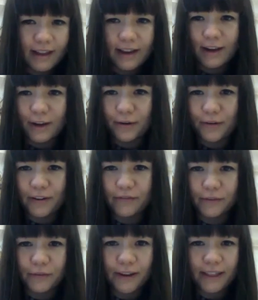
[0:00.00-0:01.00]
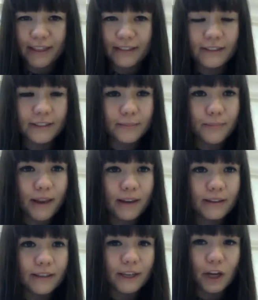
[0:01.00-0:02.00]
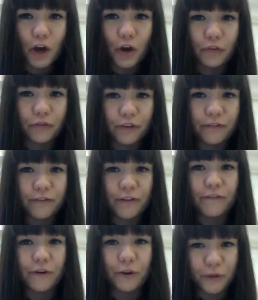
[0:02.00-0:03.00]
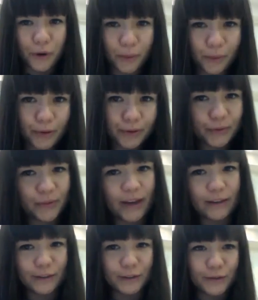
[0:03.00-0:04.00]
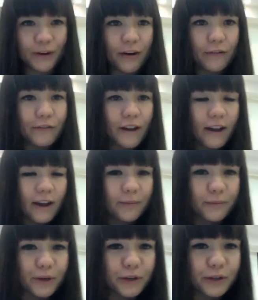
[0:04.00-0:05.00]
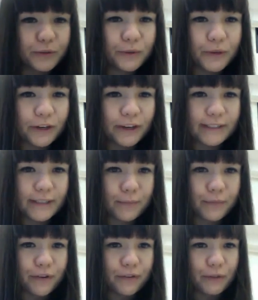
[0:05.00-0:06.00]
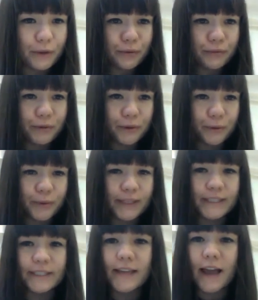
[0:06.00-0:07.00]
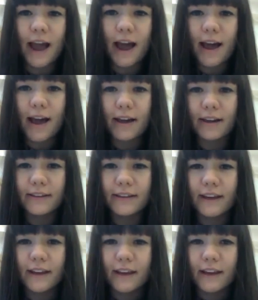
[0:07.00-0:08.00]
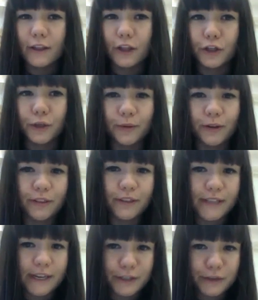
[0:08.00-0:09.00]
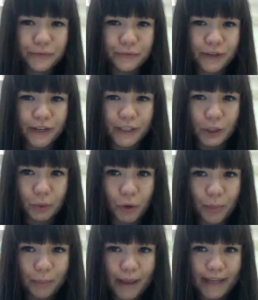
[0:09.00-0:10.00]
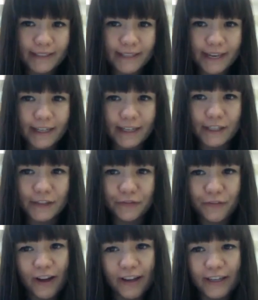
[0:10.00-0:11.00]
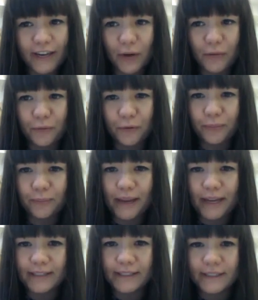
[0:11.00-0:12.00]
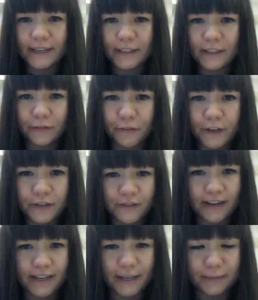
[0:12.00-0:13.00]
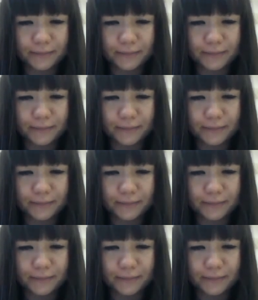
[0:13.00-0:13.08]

Hello everyone, this is Melody on 5th of October 2012. I'm going to do a quick summary of the group talk we just had. The topic of the session was what makes English fun and what makes it frustrating.